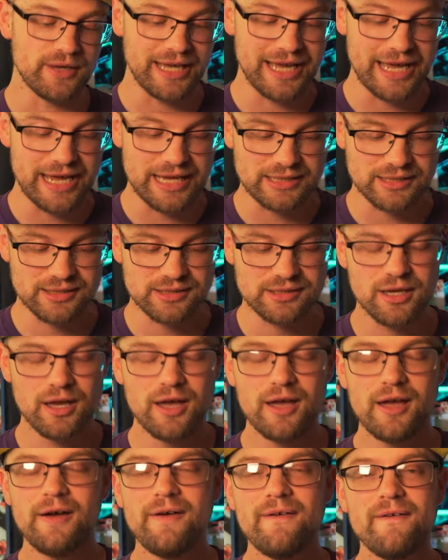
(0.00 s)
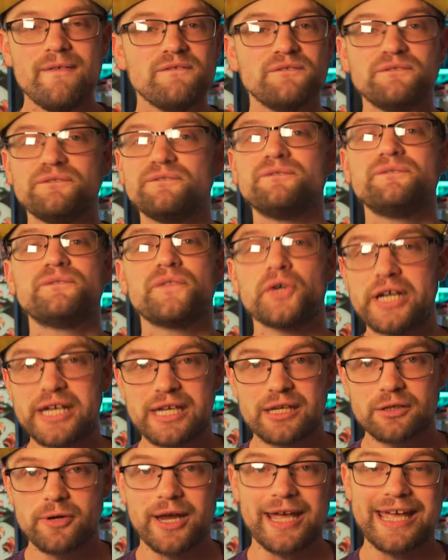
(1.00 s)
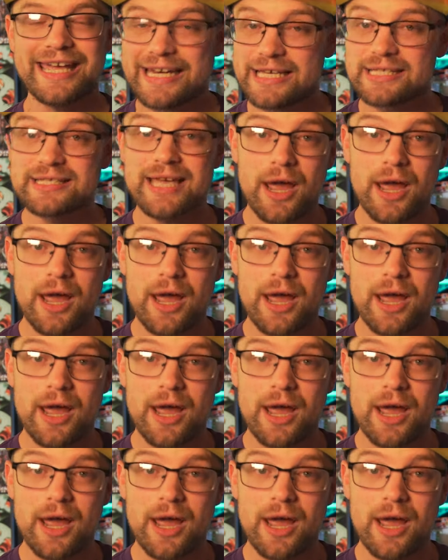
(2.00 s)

It's freaking great. It is